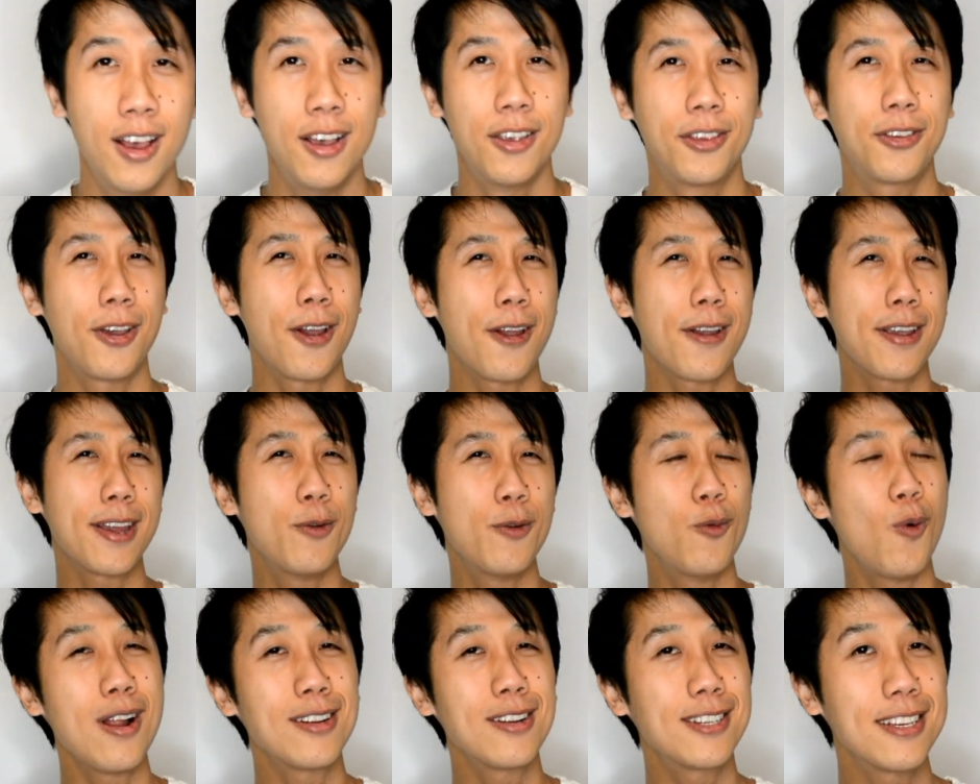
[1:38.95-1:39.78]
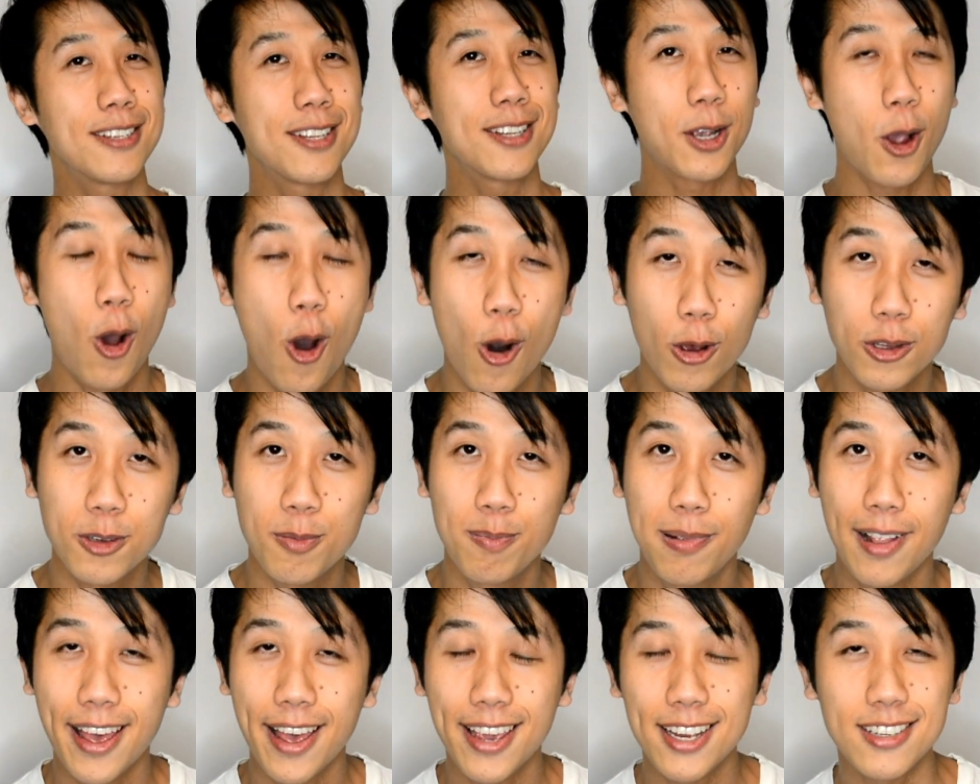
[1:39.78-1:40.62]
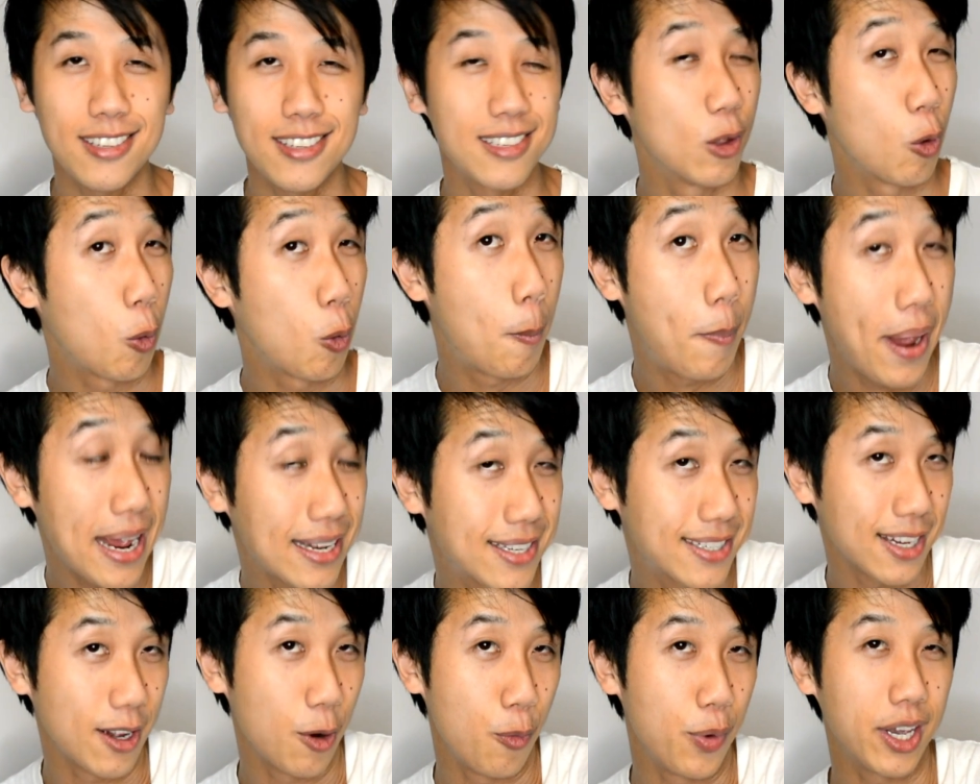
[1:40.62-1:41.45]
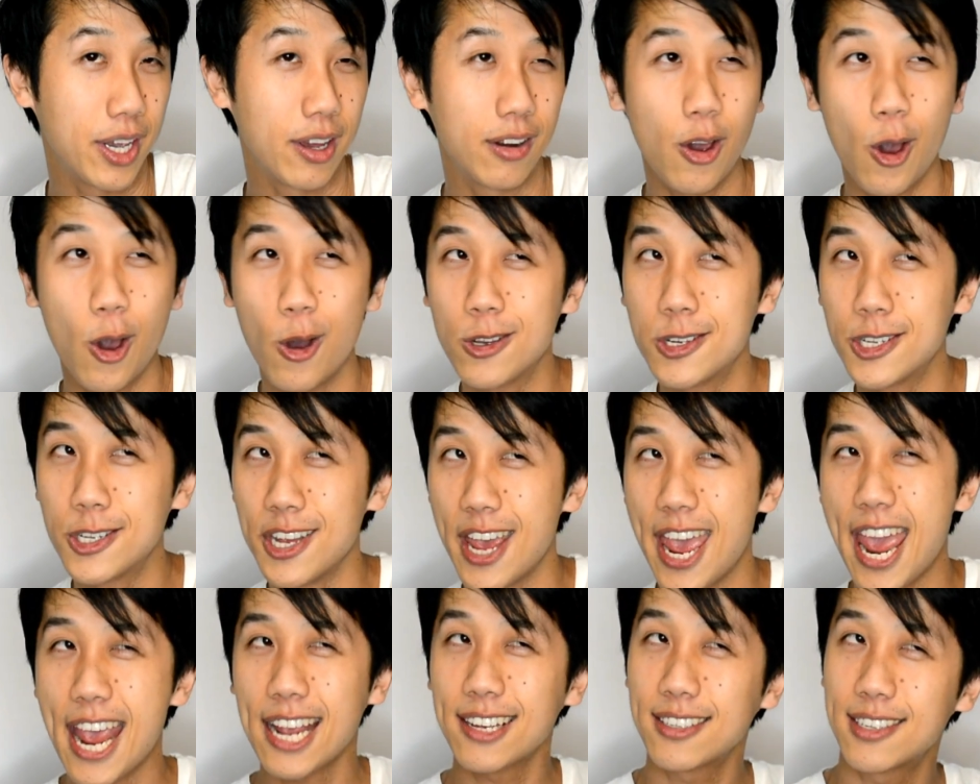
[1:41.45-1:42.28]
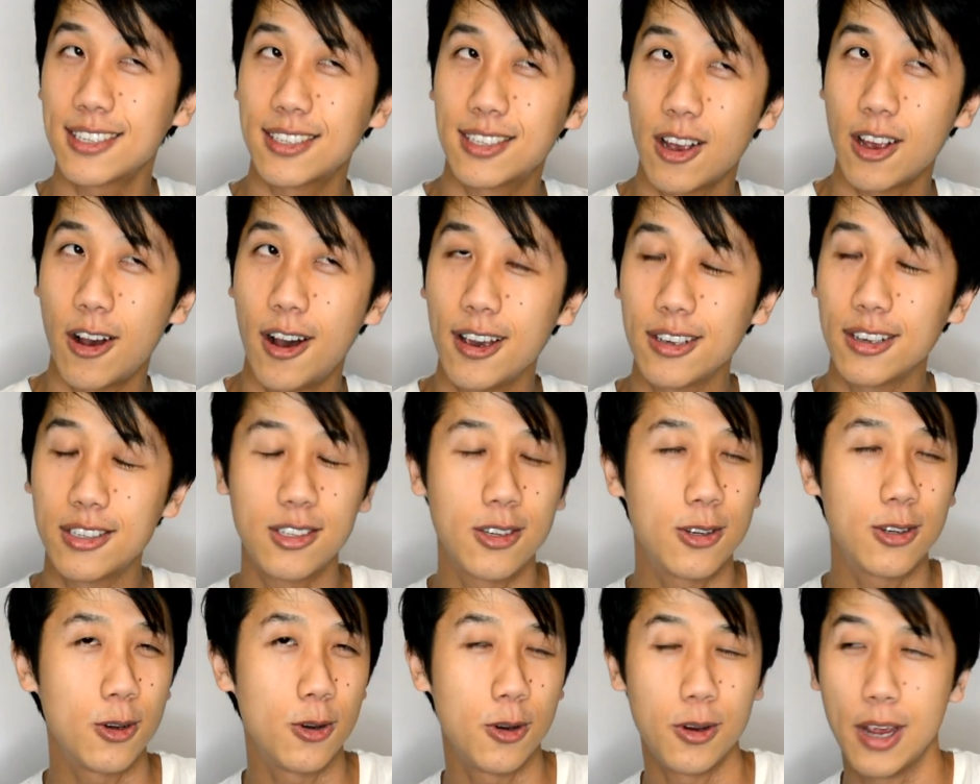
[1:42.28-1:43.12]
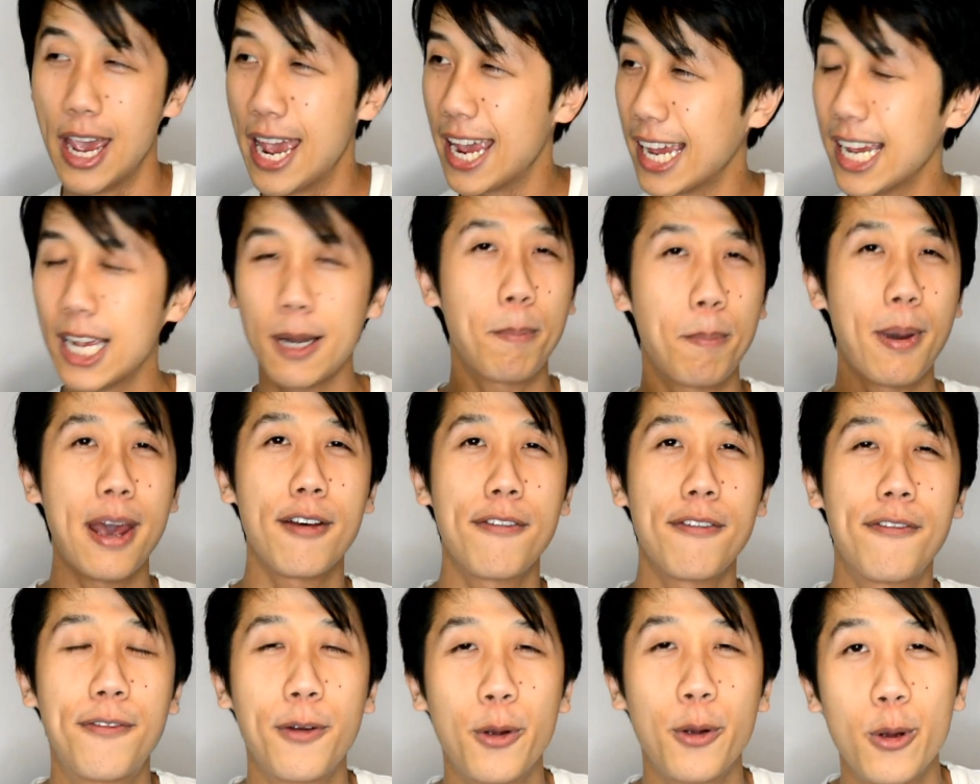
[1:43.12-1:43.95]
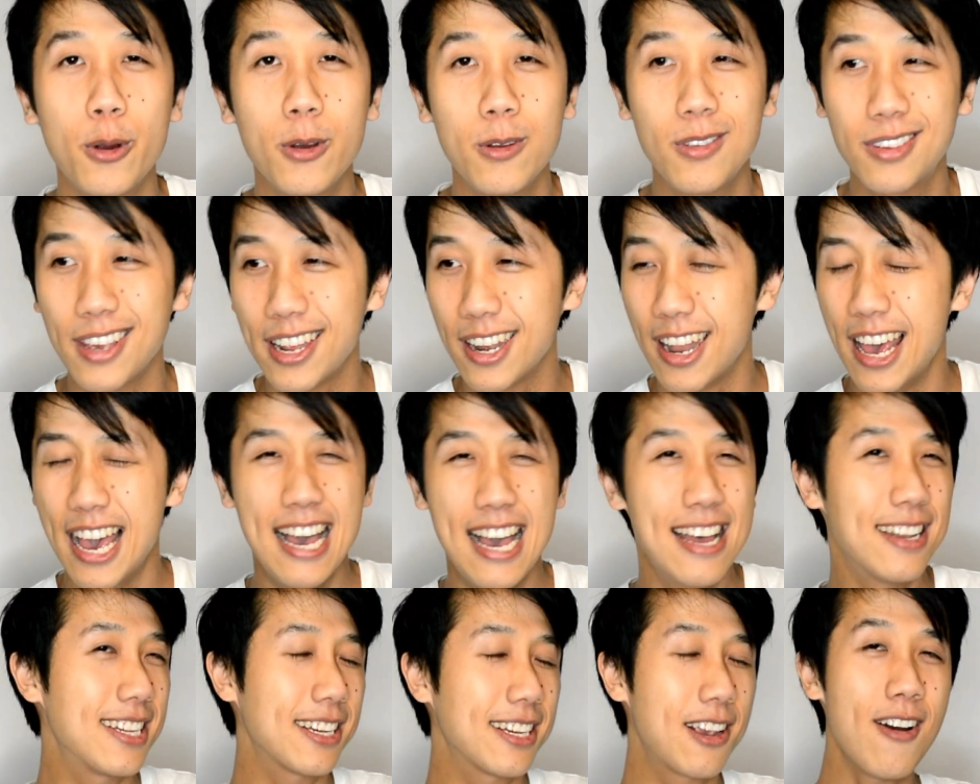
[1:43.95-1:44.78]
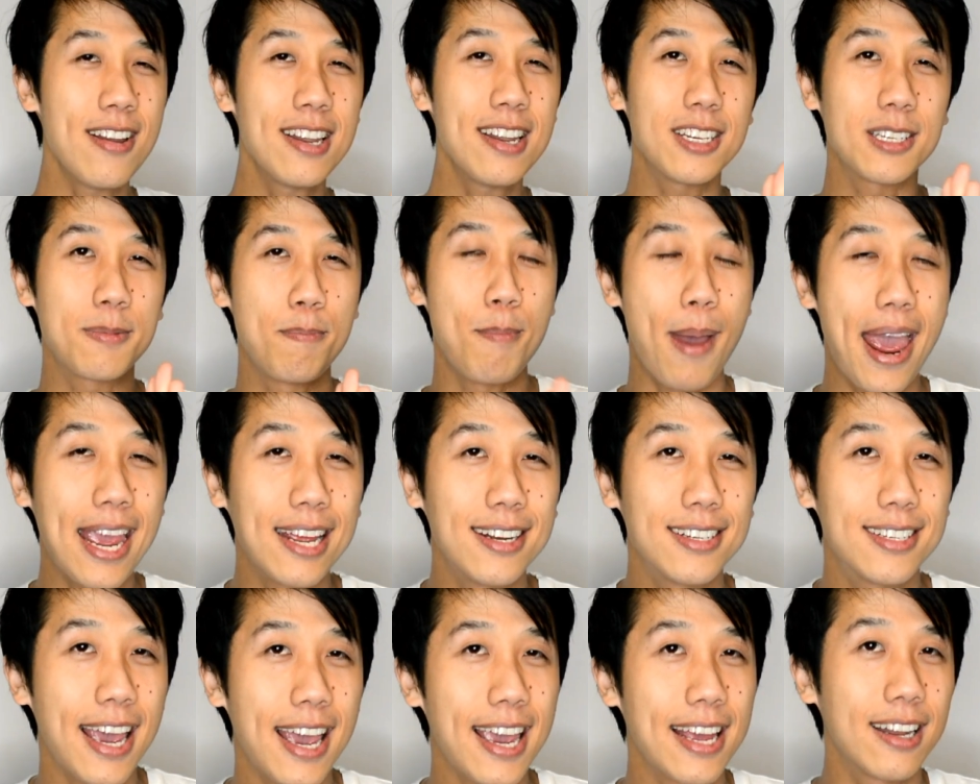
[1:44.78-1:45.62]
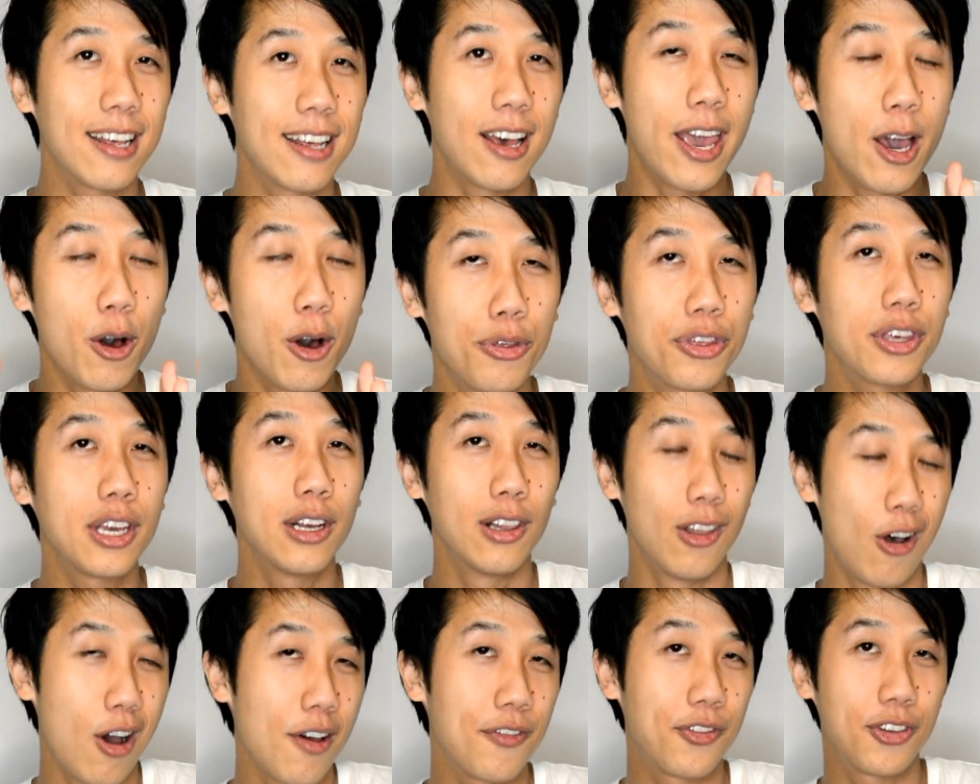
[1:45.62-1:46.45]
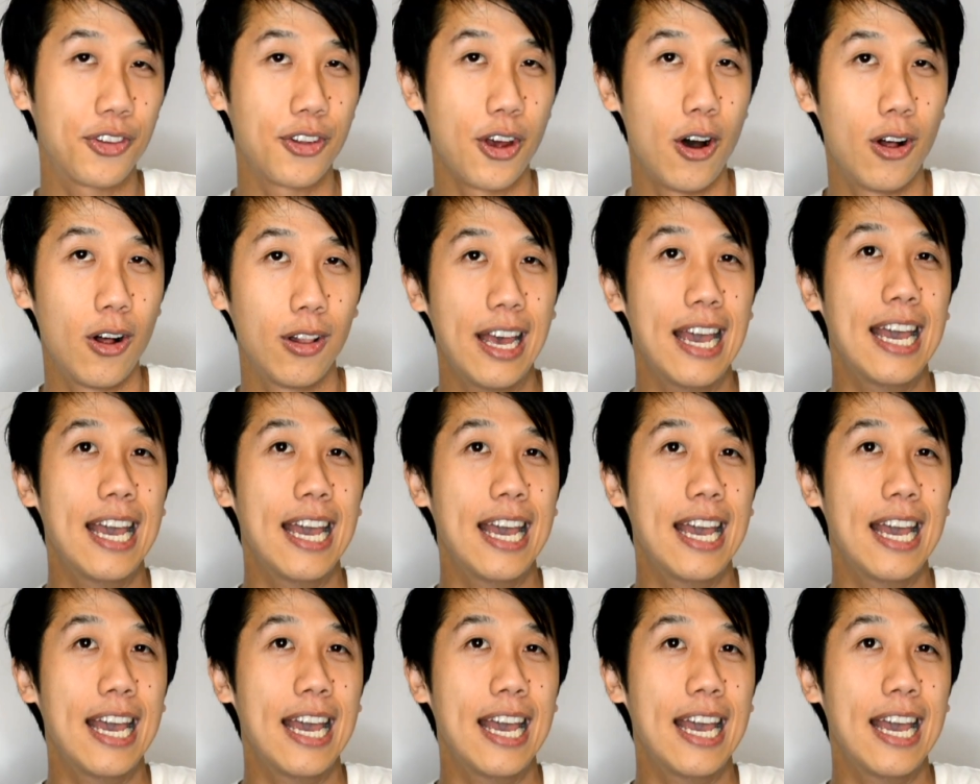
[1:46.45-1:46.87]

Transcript: So in wanting to cosplay and just look better, we get urged to exercise, to eat better foods, and to kind of just maintain a healthier lifestyle